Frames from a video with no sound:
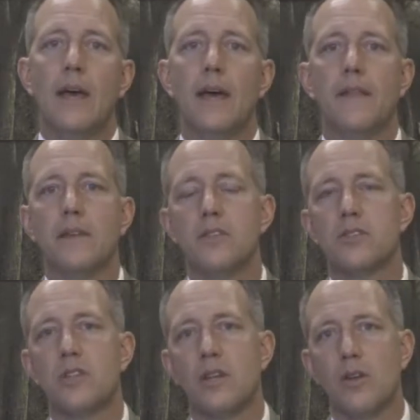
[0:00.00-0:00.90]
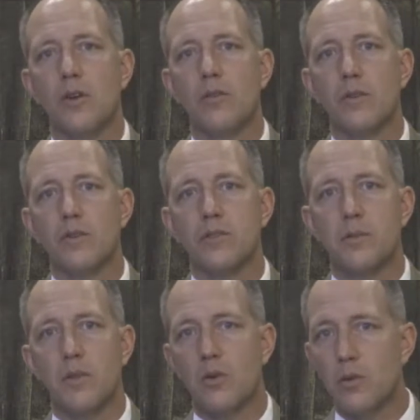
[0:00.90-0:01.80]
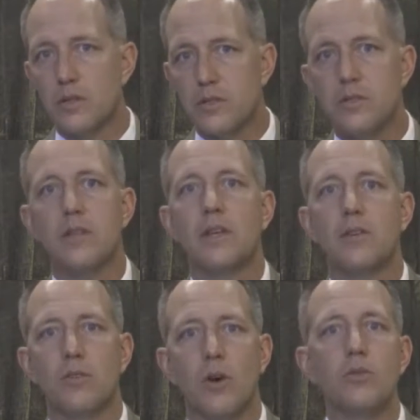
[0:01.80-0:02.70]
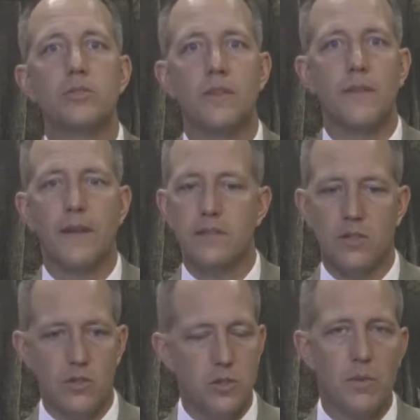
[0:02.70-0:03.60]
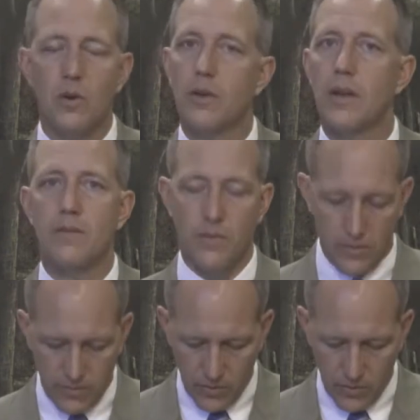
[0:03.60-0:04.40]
and then just study over some of the quizzes and your notes and things, and you should be okay for